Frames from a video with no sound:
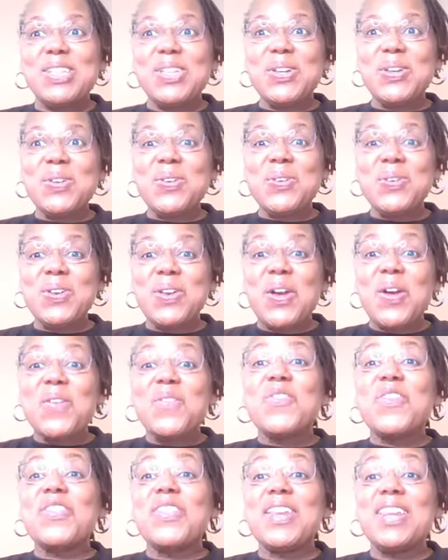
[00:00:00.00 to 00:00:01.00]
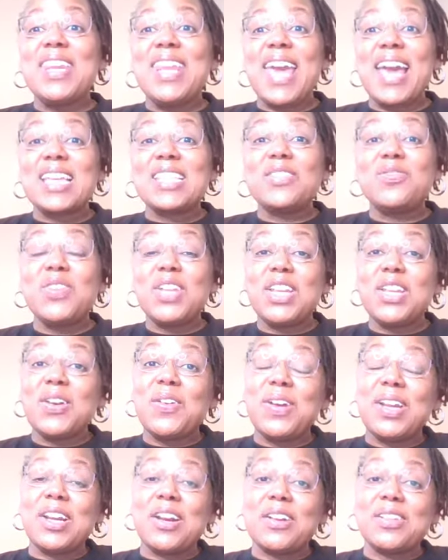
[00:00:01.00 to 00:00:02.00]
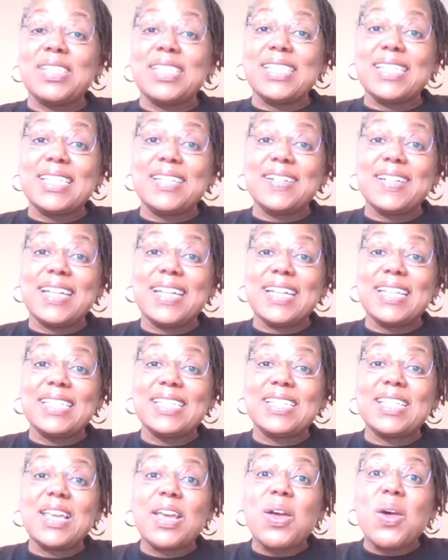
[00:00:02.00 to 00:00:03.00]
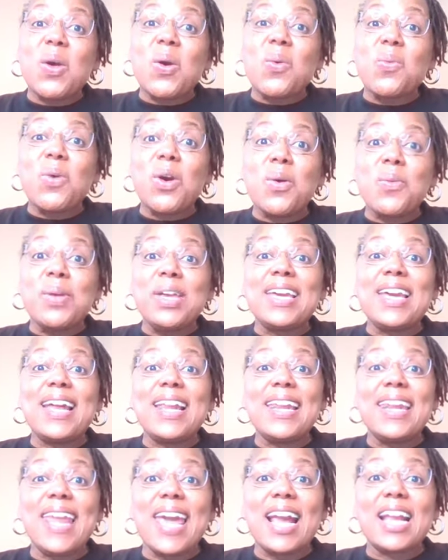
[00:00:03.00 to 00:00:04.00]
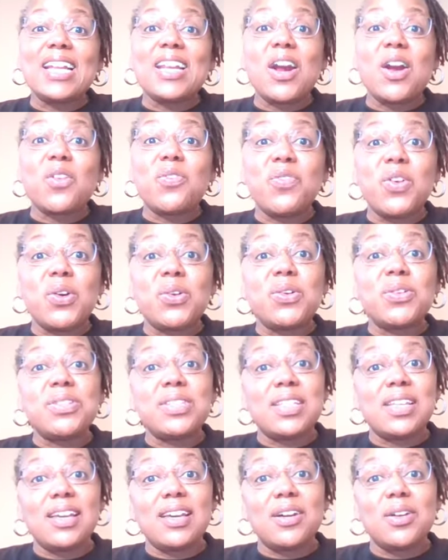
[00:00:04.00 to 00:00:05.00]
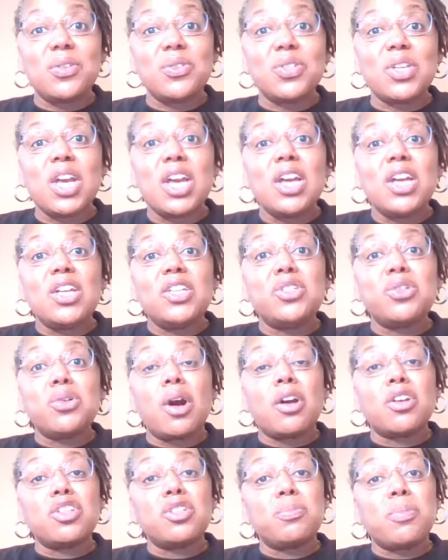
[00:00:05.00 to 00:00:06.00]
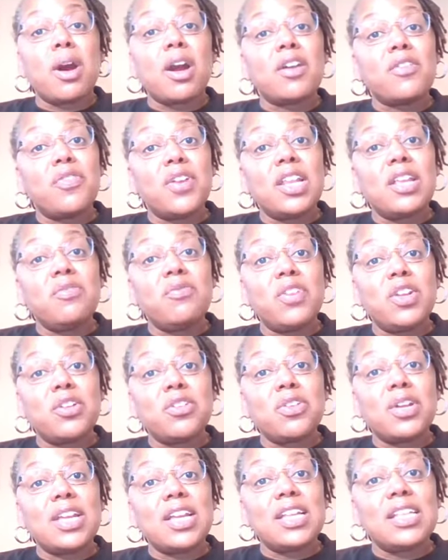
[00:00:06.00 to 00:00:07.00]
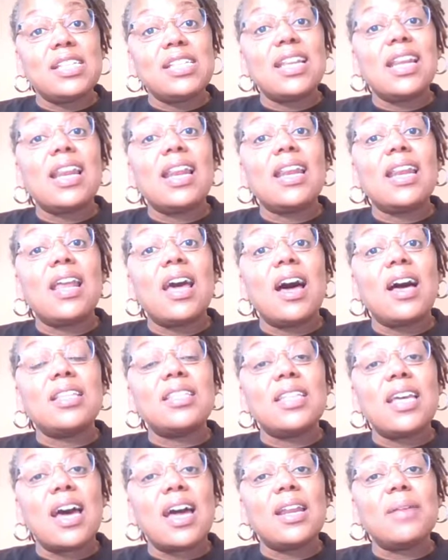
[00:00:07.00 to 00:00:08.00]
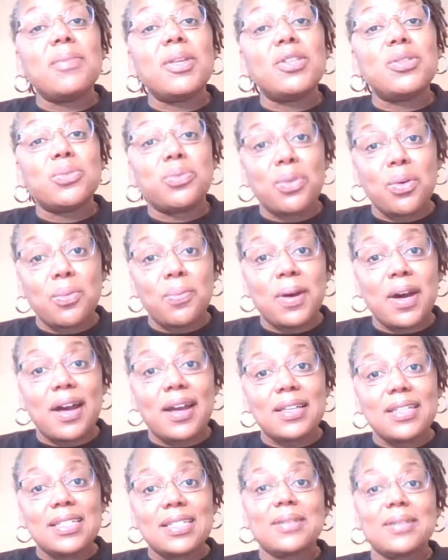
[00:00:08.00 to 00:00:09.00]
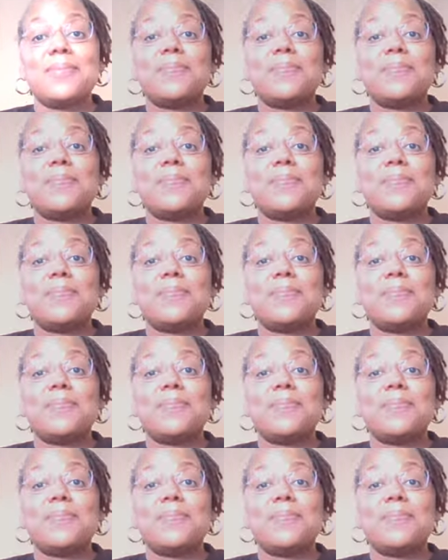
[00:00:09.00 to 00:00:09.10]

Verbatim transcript: tuned for the next video in our series where we connect our cells to our SparkFun Inventor Kit autonomous robot.